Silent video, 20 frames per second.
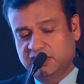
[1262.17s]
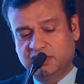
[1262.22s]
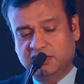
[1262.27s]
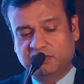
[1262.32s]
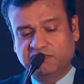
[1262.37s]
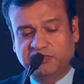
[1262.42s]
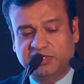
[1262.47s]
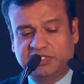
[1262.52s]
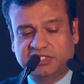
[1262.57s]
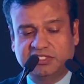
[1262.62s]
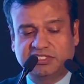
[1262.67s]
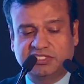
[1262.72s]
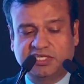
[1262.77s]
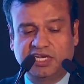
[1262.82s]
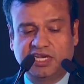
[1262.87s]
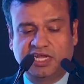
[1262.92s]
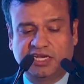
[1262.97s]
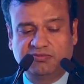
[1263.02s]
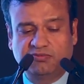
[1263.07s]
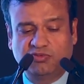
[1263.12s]
which is still
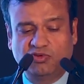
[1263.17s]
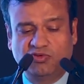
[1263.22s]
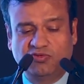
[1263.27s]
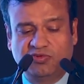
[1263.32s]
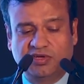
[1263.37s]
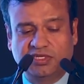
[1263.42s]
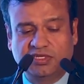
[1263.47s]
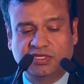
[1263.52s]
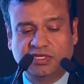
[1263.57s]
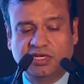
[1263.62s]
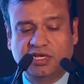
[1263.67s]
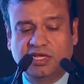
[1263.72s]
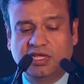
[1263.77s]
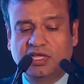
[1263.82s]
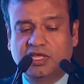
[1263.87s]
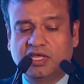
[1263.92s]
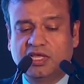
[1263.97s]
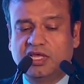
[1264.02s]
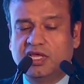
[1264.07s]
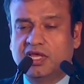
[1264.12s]
unproven,
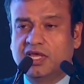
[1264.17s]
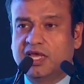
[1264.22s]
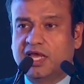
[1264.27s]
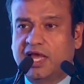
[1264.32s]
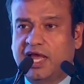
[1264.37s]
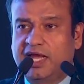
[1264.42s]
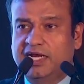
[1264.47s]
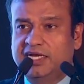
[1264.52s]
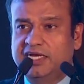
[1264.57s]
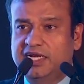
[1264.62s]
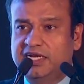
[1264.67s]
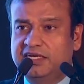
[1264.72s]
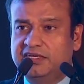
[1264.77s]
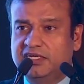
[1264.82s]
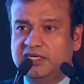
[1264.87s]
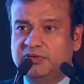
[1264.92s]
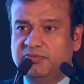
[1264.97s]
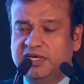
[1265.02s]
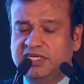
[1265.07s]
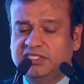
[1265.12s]
and it
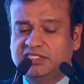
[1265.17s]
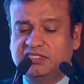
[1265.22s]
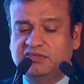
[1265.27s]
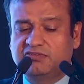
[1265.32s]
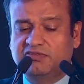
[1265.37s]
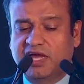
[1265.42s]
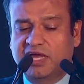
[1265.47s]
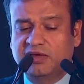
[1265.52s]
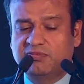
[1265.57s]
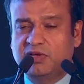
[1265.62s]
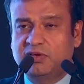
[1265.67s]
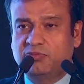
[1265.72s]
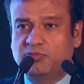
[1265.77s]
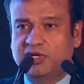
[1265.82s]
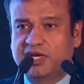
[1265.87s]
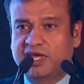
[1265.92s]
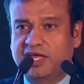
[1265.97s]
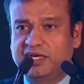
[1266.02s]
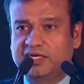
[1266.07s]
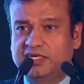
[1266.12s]
remains a viable
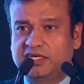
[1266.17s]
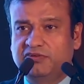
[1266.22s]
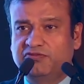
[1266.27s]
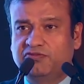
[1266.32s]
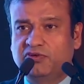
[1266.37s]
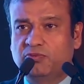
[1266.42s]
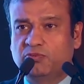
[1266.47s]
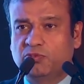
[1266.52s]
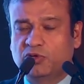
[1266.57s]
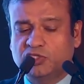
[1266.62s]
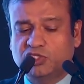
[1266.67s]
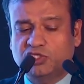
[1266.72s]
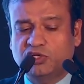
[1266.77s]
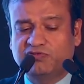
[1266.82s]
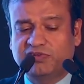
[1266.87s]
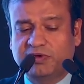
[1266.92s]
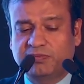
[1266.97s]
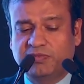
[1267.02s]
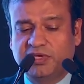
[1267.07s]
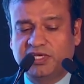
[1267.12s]
modality for most of
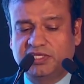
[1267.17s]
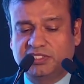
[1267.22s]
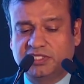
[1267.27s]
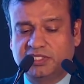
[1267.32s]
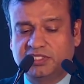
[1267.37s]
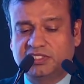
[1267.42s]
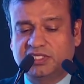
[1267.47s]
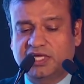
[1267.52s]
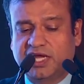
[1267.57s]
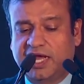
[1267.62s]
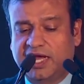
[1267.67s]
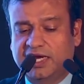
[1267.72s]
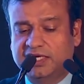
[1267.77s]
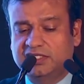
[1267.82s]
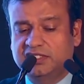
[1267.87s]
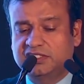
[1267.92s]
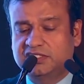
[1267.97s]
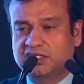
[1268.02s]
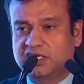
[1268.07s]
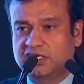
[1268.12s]
our patients at
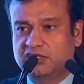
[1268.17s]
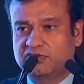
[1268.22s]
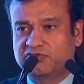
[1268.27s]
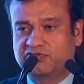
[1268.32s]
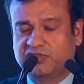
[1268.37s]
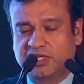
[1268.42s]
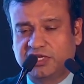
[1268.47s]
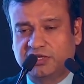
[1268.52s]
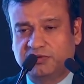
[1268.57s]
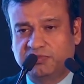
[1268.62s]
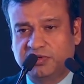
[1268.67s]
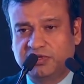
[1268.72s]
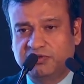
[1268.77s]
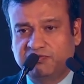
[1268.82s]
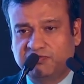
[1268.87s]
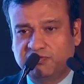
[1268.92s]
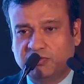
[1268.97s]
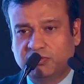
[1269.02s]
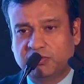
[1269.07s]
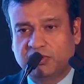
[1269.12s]
the start of therapy
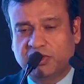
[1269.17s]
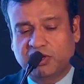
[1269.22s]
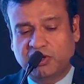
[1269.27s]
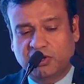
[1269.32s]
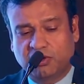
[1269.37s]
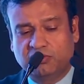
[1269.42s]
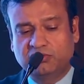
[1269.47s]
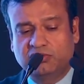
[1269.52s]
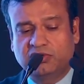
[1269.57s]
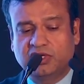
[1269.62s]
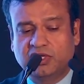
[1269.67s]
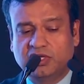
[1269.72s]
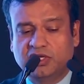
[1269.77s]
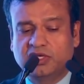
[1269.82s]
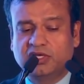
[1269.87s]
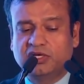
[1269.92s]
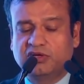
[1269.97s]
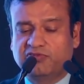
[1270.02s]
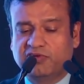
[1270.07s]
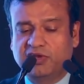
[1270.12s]
for around
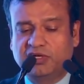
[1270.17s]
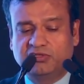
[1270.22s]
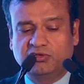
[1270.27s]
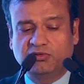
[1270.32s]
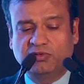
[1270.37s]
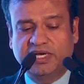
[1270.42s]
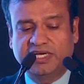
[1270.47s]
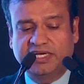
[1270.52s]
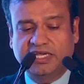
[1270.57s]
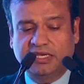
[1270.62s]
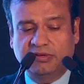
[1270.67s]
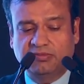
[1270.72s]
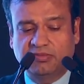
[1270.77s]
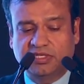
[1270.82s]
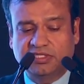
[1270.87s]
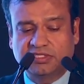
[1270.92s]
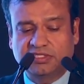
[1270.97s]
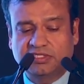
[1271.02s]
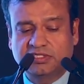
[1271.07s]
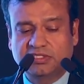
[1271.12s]
12 to 18
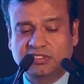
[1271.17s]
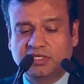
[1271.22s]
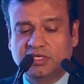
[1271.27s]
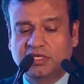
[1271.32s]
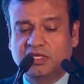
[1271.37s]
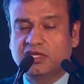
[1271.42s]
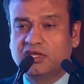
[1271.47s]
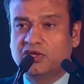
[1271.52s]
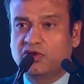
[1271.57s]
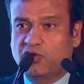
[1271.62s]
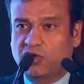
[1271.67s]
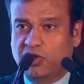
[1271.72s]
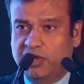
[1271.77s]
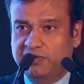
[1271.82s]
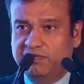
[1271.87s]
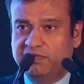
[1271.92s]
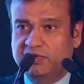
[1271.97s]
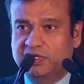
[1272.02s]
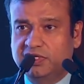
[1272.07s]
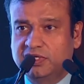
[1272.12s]
months.
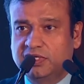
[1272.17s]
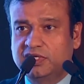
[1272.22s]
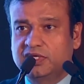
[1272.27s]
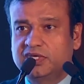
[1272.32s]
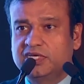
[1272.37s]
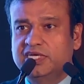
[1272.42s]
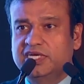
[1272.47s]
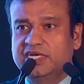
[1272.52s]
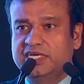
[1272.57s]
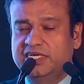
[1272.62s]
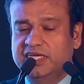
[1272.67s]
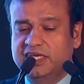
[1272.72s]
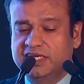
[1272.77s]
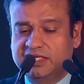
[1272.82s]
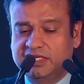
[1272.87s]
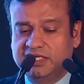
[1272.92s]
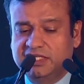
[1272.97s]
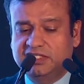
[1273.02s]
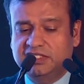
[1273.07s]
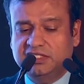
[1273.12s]
However, it
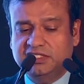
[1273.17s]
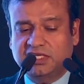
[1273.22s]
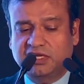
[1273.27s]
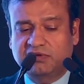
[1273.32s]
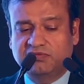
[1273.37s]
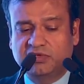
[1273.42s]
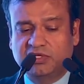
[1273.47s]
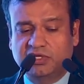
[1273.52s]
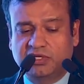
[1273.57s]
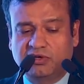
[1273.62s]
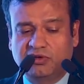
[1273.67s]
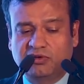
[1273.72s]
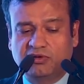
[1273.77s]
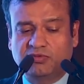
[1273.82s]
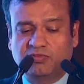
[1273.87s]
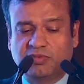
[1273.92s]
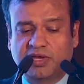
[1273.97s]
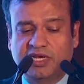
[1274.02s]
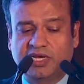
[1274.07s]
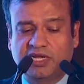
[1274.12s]
increases our workload
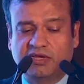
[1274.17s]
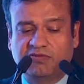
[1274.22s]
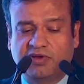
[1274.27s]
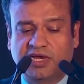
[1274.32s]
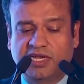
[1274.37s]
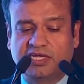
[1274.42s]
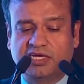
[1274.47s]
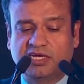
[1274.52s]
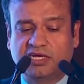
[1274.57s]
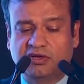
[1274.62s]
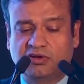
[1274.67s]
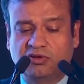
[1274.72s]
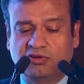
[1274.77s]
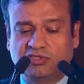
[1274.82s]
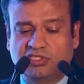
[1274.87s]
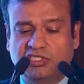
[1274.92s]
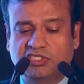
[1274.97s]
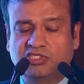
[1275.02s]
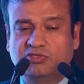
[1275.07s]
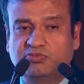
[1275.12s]
by requiring a
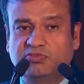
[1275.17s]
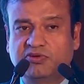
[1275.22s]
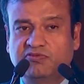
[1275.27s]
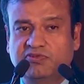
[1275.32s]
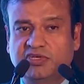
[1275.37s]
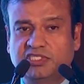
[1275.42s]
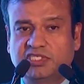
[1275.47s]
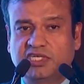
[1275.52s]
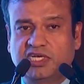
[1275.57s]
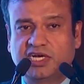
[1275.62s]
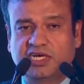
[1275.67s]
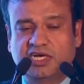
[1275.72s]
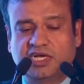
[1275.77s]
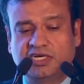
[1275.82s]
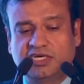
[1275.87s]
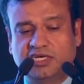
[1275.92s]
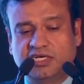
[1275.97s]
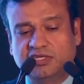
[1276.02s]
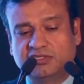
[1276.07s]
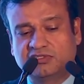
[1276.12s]
closer supervision and
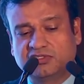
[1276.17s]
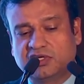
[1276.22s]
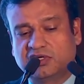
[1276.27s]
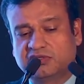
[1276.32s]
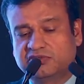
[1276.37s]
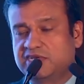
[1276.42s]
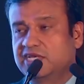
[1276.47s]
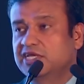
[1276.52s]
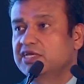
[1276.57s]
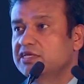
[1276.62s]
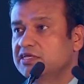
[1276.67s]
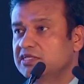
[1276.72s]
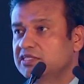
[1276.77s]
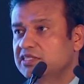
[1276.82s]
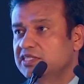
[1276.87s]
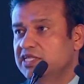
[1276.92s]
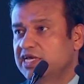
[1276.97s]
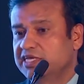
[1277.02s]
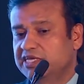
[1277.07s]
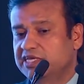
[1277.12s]
continuous counseling. Thank